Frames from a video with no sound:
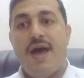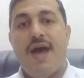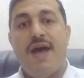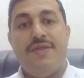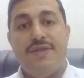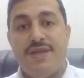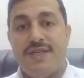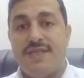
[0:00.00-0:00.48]

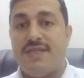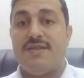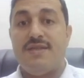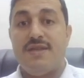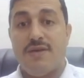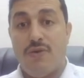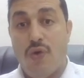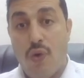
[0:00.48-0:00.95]
and this
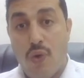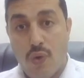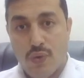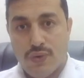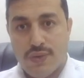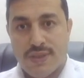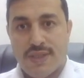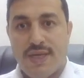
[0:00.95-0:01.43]
is the
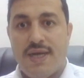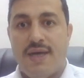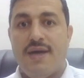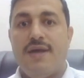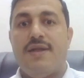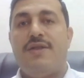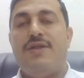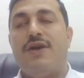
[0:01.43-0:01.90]
cause.
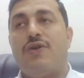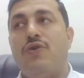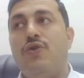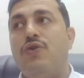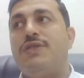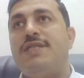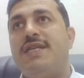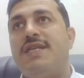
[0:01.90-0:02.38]
The
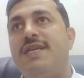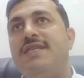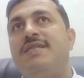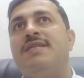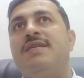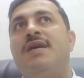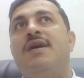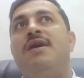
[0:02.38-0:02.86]
cause
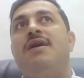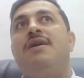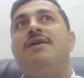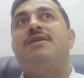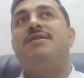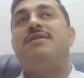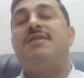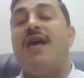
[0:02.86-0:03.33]
is
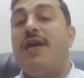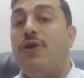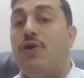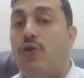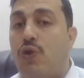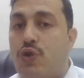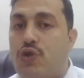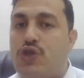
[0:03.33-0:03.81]

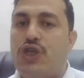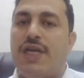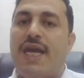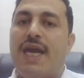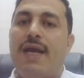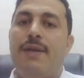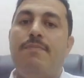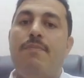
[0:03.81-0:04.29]

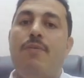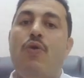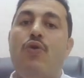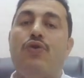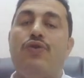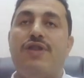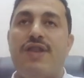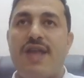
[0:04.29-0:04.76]
psychological
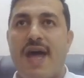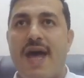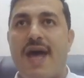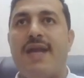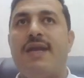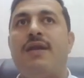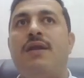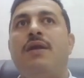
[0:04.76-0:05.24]
more
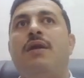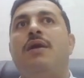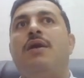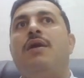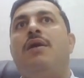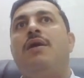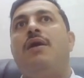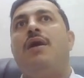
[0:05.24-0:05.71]
than
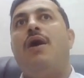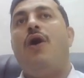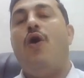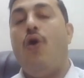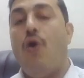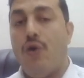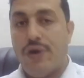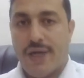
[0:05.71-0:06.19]

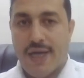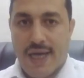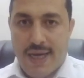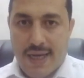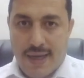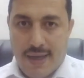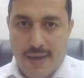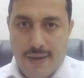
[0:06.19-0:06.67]

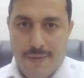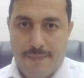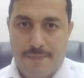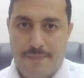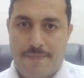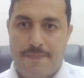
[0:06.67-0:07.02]
organic.